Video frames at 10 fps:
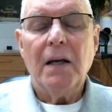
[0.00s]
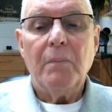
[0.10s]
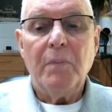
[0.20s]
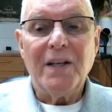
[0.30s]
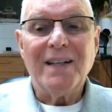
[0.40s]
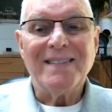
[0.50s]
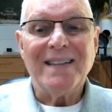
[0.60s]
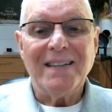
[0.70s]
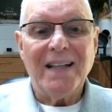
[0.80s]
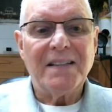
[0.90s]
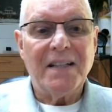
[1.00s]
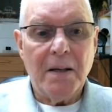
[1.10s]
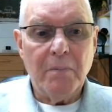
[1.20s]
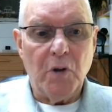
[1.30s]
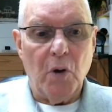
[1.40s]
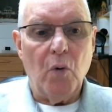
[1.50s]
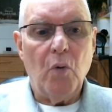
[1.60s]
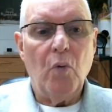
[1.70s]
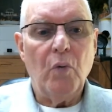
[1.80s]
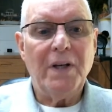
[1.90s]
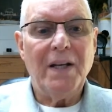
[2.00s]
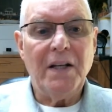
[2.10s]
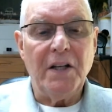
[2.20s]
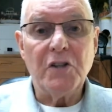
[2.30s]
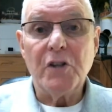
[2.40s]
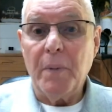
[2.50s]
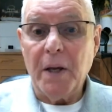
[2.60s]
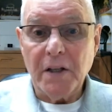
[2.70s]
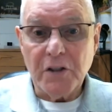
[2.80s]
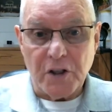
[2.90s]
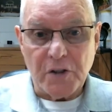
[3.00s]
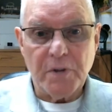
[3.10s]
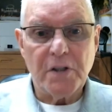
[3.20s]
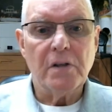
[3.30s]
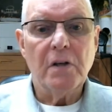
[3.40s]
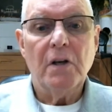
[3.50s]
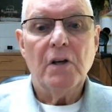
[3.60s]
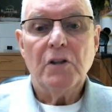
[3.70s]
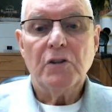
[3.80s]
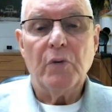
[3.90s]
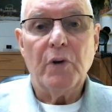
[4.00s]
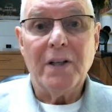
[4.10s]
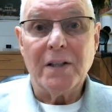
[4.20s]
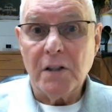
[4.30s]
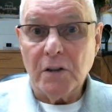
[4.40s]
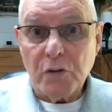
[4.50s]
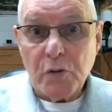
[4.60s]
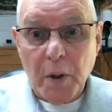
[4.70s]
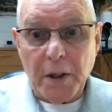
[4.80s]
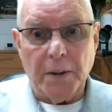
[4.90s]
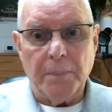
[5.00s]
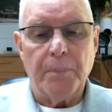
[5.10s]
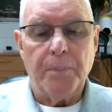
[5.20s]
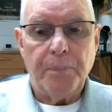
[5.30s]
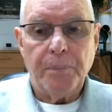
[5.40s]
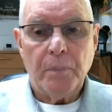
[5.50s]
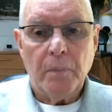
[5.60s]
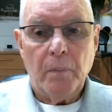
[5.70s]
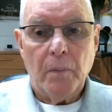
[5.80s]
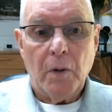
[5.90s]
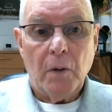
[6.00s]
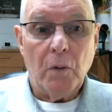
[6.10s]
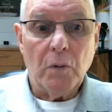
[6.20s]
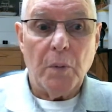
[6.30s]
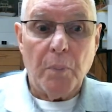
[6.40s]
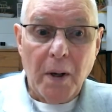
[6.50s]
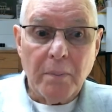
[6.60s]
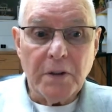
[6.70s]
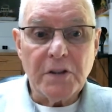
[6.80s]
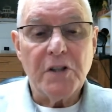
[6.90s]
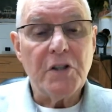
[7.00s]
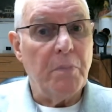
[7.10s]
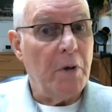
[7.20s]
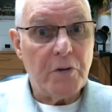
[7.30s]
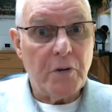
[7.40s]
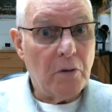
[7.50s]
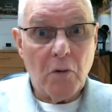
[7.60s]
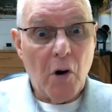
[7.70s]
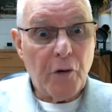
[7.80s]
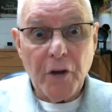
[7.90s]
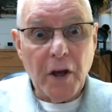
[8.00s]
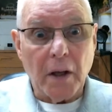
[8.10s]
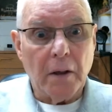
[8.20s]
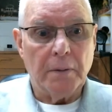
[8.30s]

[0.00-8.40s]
because it lets him know when he needs to make adjustments so he doesn't lose money. The only problem is he's measuring the wrong thing.